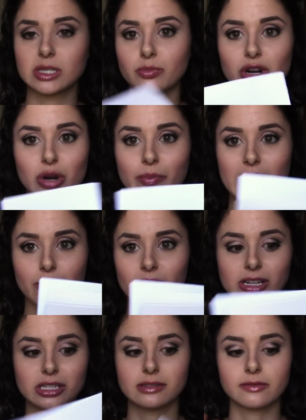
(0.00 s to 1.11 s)
printer paper.
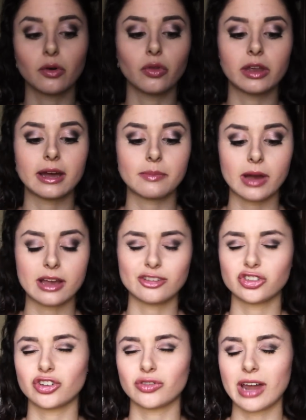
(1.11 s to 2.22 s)
I just fold it up. I
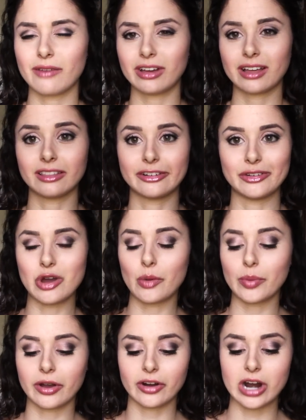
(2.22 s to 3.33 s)
usually don't have like a little
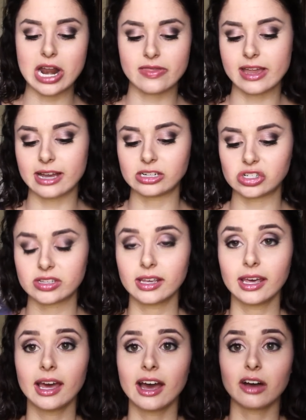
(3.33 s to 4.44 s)
notebook or anything. I just
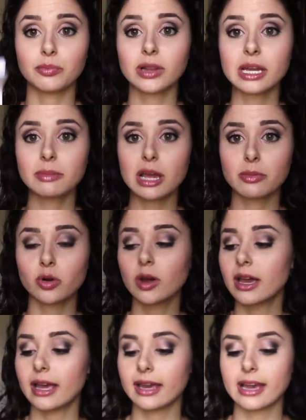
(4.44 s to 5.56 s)
have plain paper
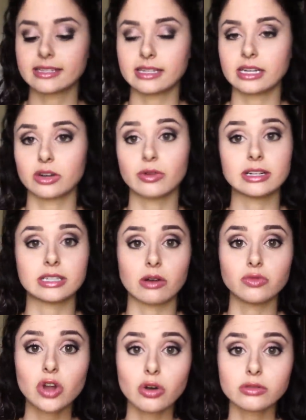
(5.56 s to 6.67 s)
in case I need to write
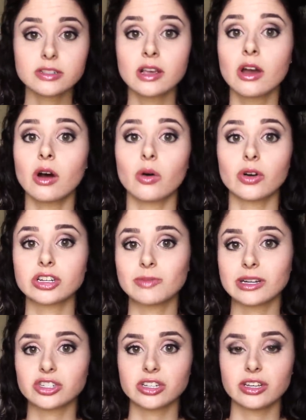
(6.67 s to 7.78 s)
down notes, or
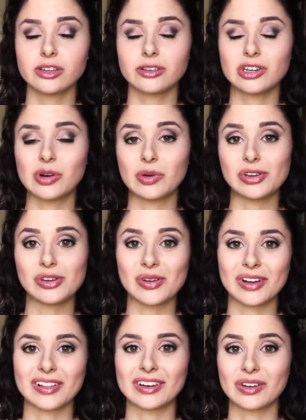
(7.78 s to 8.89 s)
especially, you know, when you go
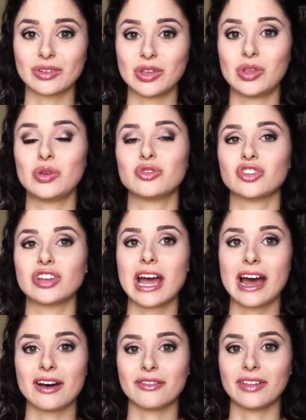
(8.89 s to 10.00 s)
to clinical, you usually
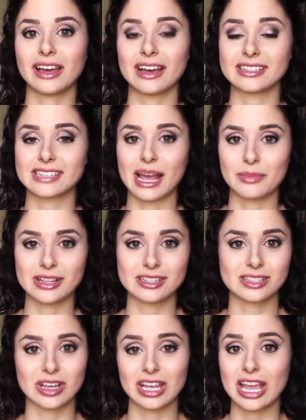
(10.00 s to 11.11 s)
have like
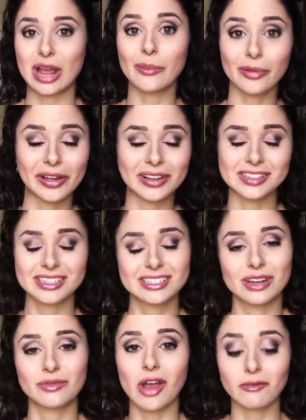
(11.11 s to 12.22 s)
assignments, like care plans and
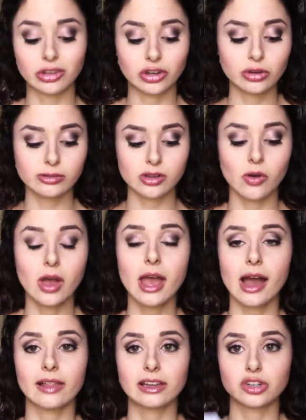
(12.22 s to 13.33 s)
stuff you have to do. So
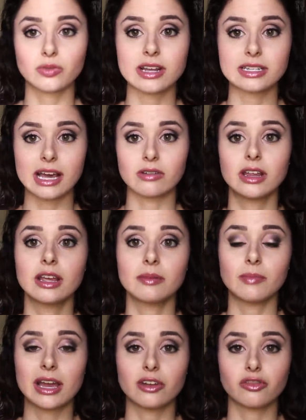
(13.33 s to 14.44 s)
I like to write down
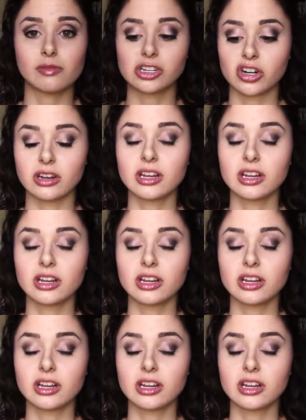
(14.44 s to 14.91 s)
my information on